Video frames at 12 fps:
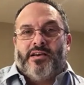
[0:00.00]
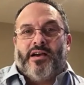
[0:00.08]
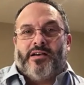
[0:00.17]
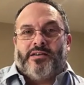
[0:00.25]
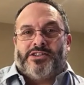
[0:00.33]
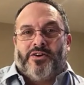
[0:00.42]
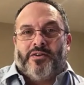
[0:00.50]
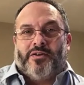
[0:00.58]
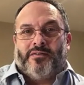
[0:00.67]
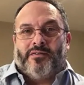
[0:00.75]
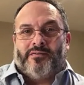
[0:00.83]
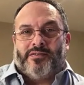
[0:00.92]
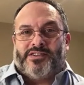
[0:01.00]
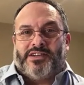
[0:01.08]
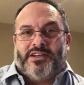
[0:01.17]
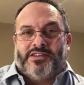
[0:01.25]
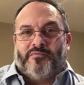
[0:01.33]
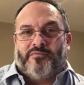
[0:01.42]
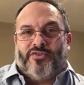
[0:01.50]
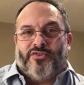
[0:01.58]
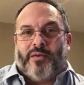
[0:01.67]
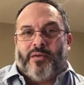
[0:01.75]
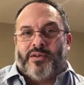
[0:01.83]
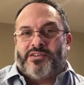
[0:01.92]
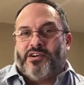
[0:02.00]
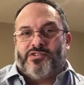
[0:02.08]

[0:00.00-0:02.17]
certain scenes have been dramatised